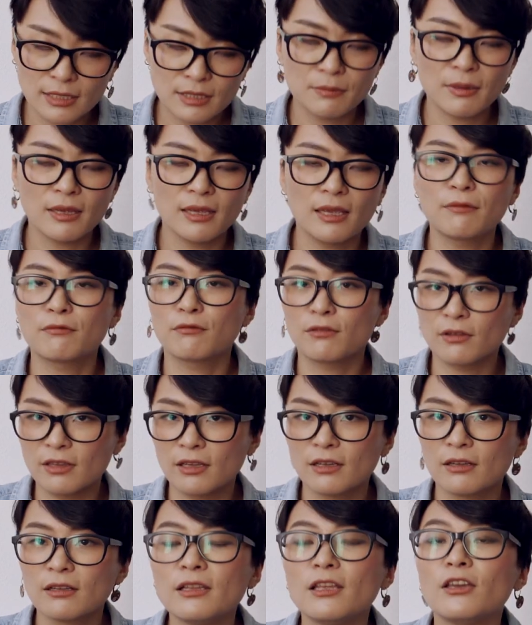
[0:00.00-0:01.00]
make
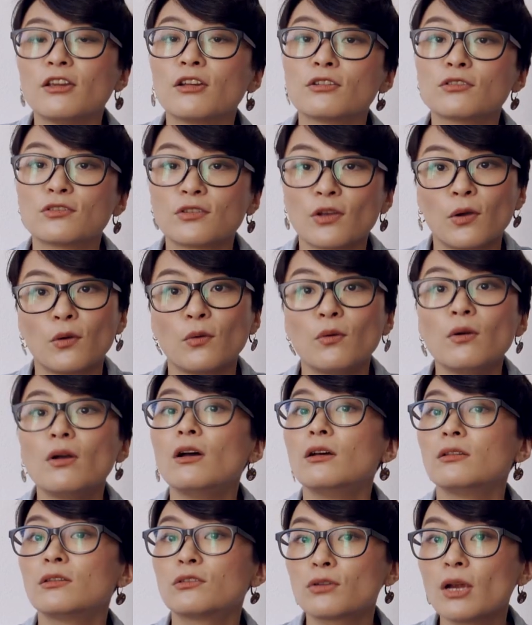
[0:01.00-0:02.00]
everything clear. So,
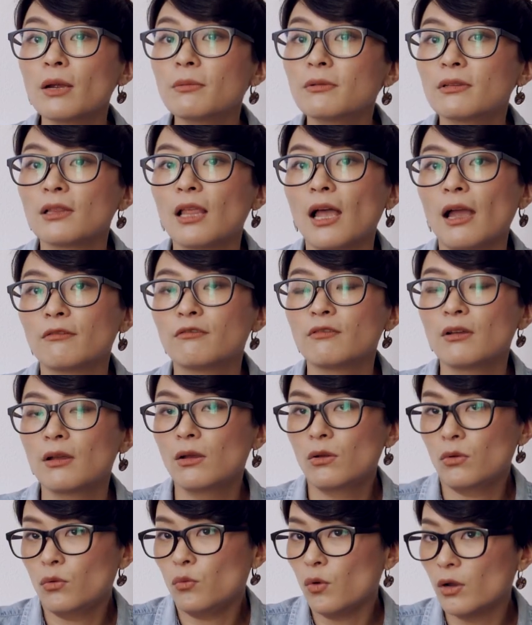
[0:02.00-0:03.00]
the treble clef,
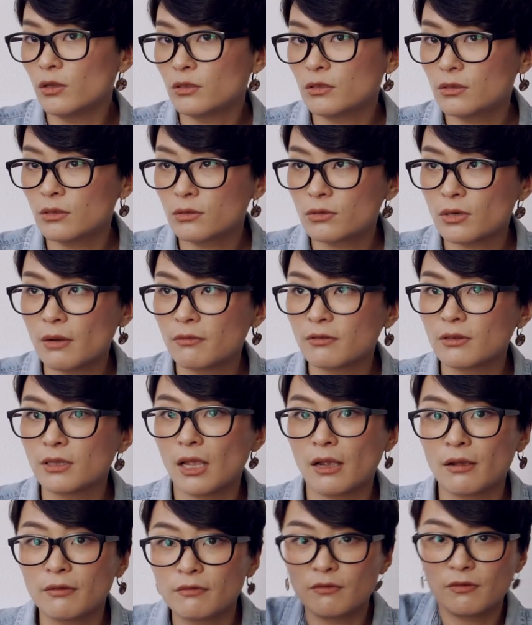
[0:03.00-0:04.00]
what's the treble
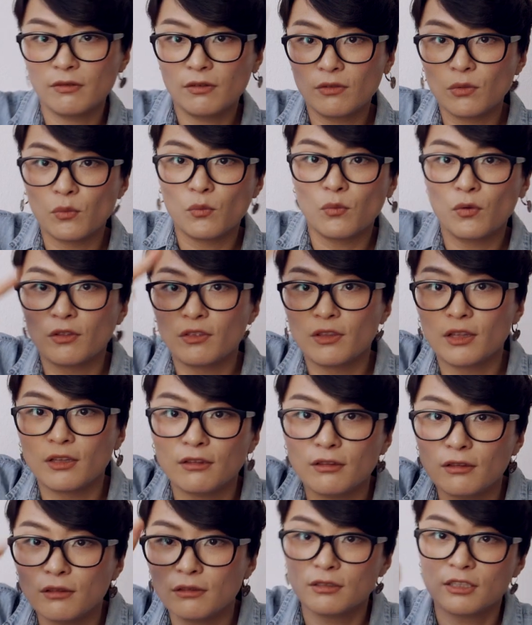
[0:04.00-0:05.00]
clef? The one that
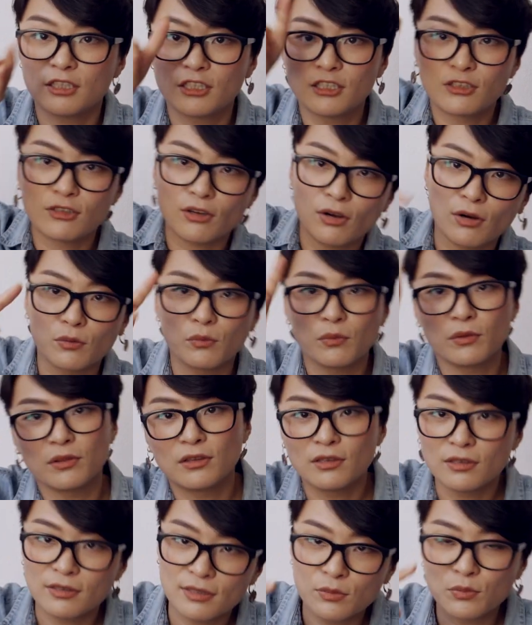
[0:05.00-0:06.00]
start with
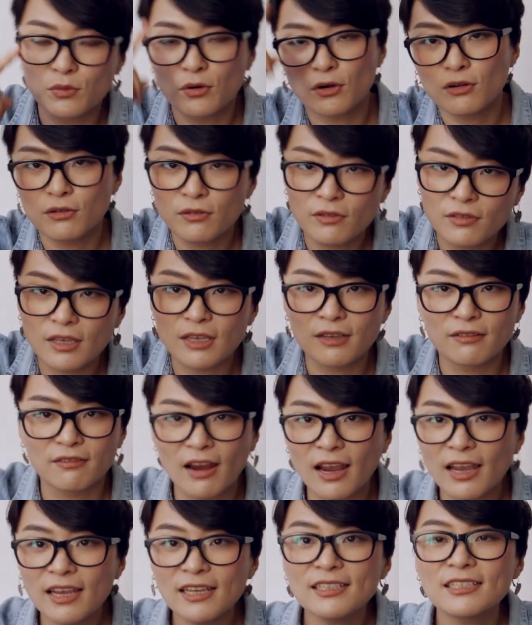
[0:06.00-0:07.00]
the swirl thing,
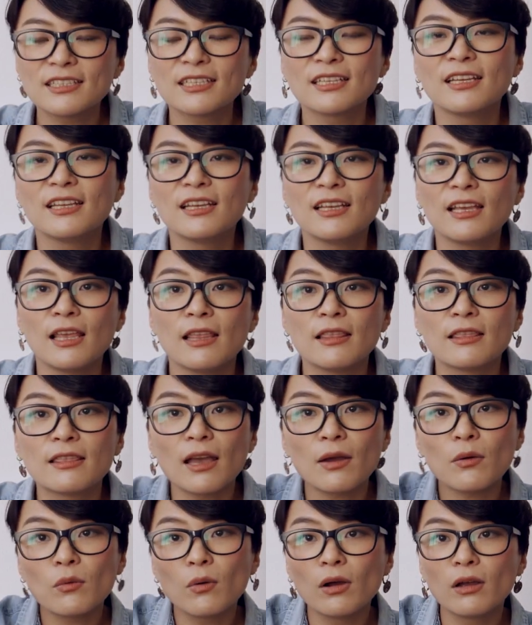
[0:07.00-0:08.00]
right? And
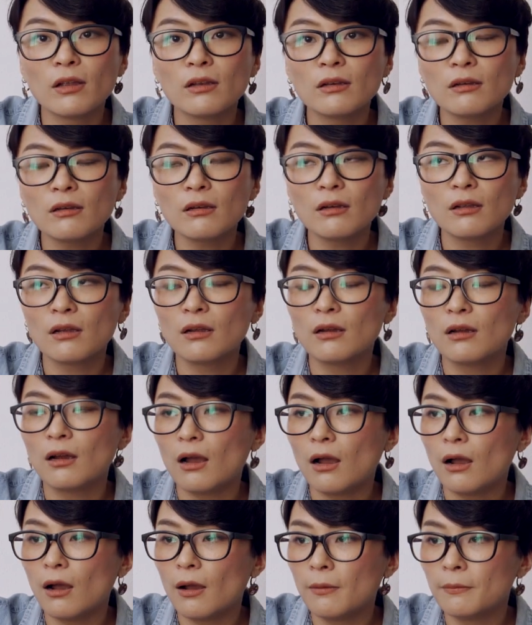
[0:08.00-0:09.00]
that one,
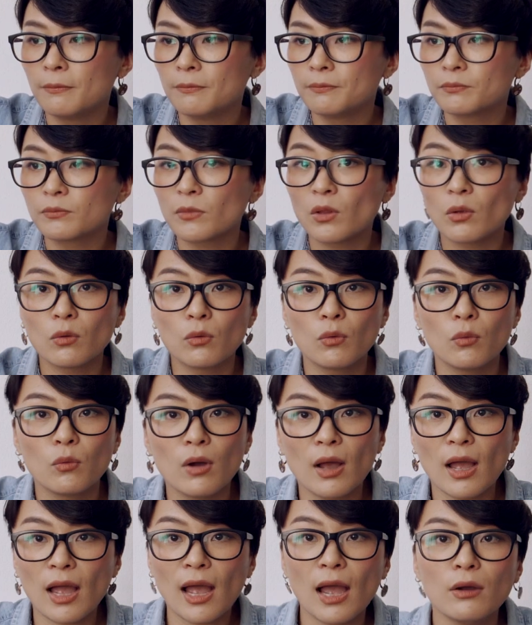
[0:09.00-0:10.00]

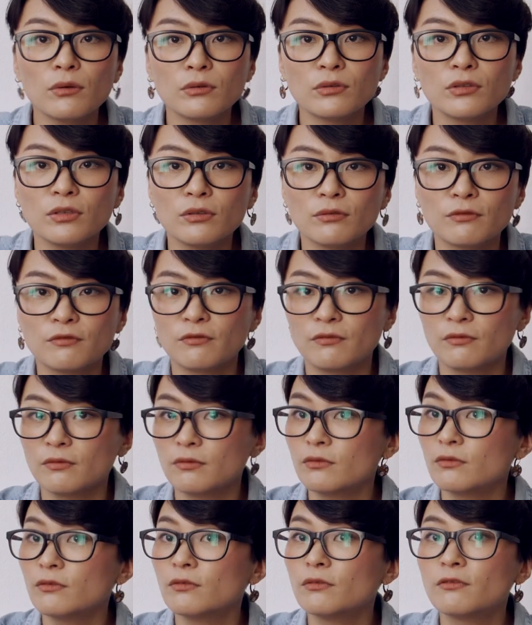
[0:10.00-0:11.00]
how do you
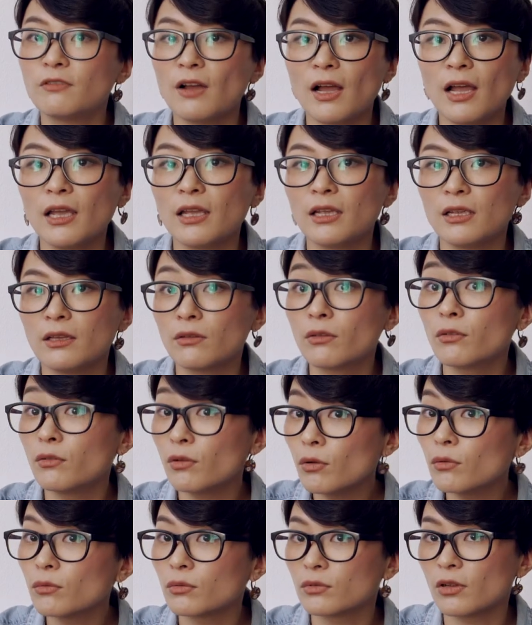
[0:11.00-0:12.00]
find the
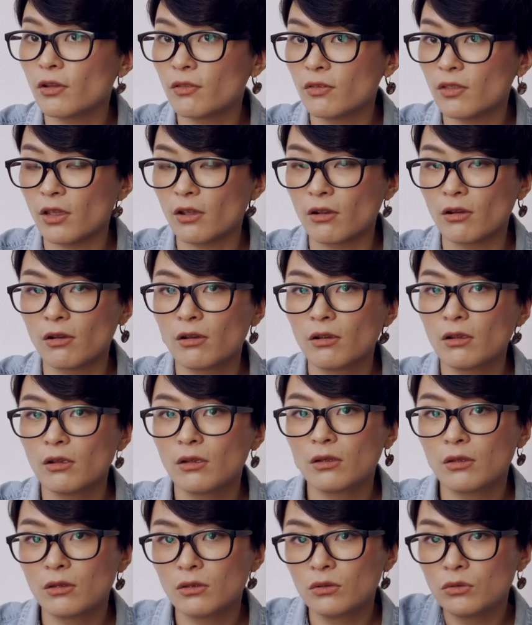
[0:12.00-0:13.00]
note on there?
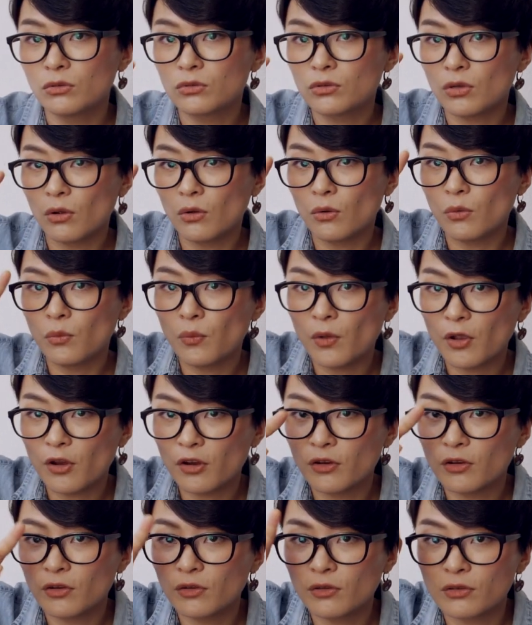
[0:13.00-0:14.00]
So,
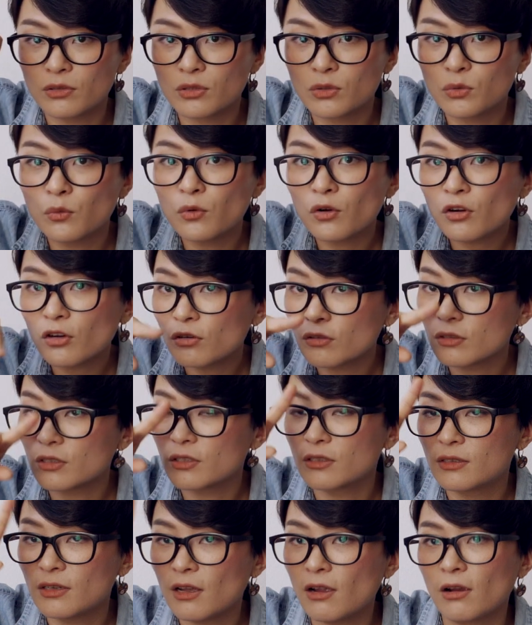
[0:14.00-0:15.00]
where the swirl
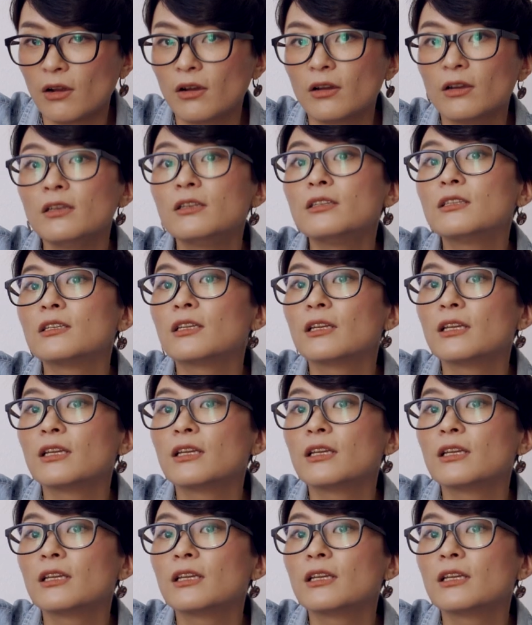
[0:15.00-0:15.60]
start,